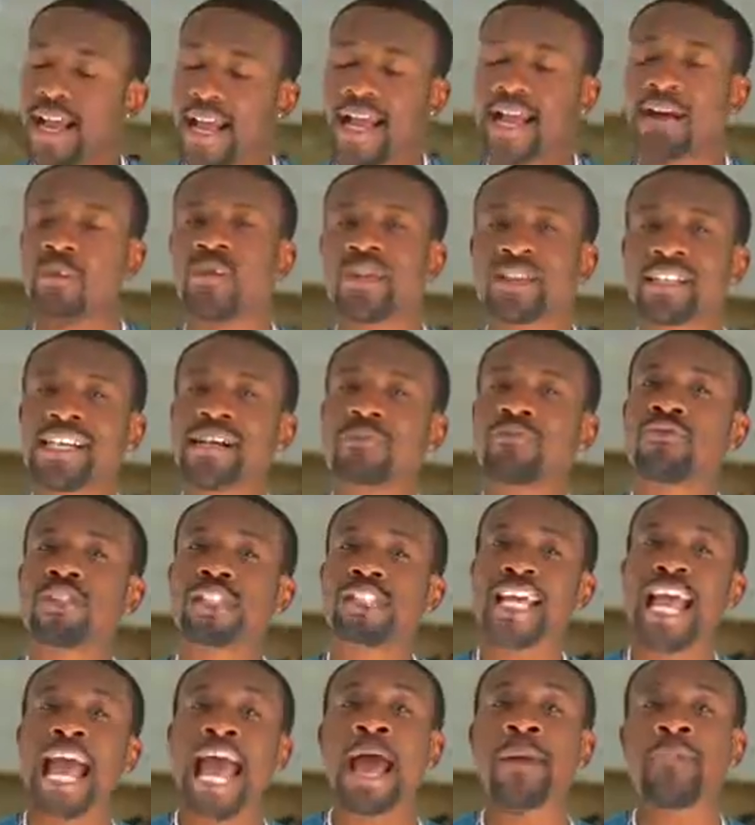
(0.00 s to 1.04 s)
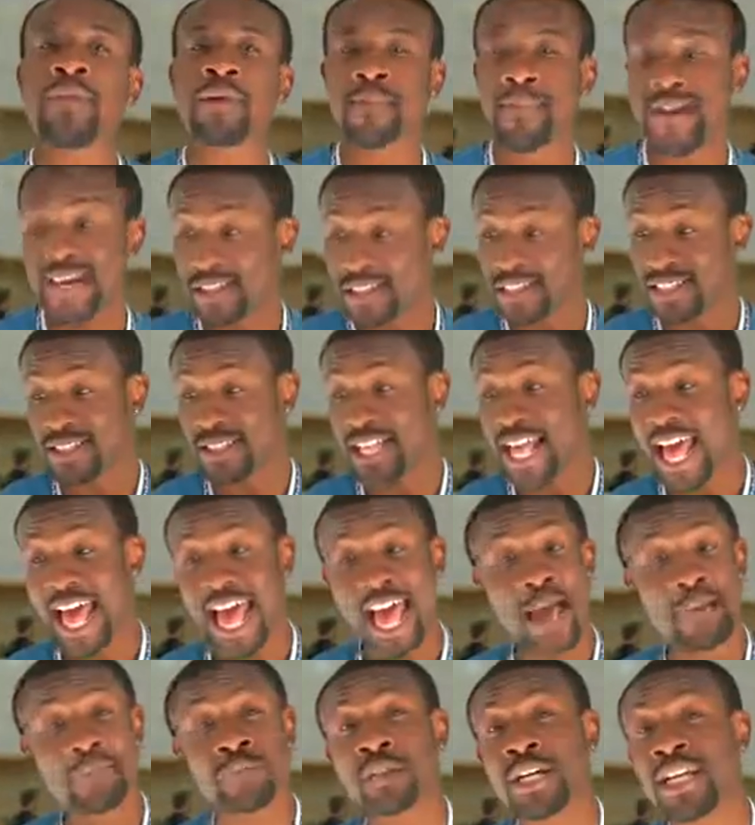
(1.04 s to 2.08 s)
And one thing I'm really happy about is that
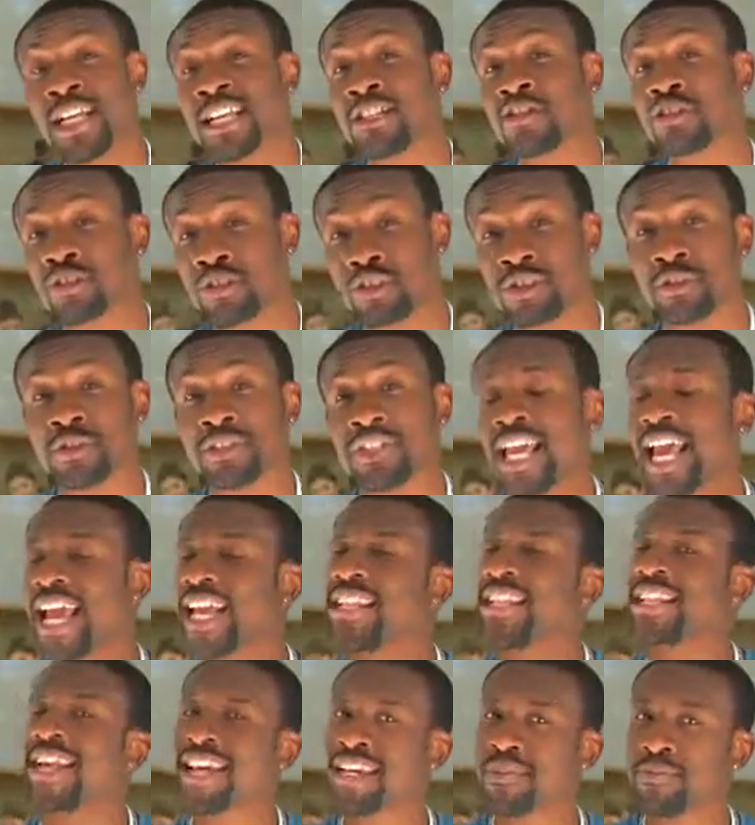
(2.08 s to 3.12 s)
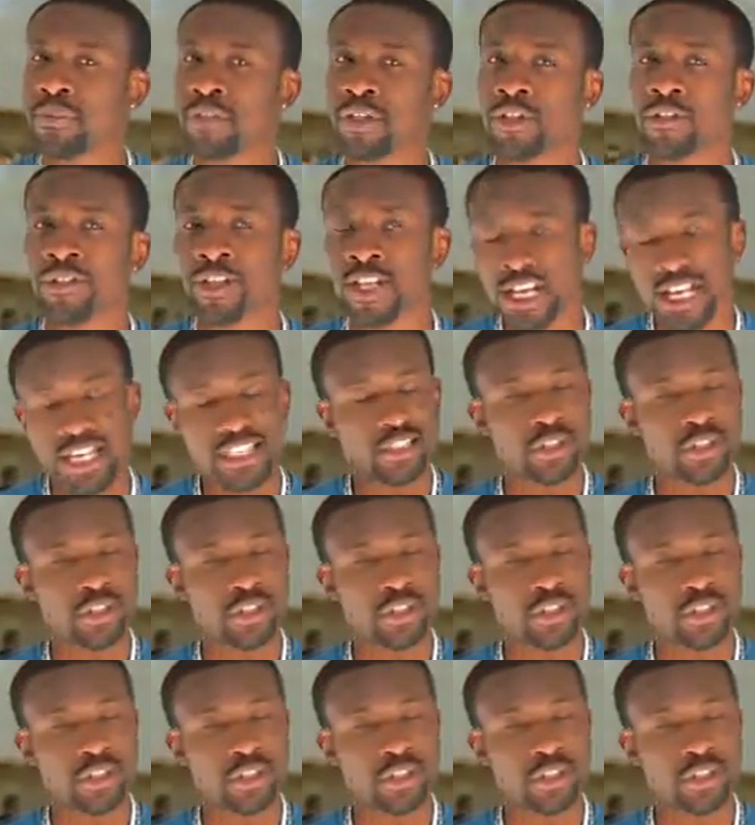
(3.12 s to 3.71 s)
Apple introduced a night mode.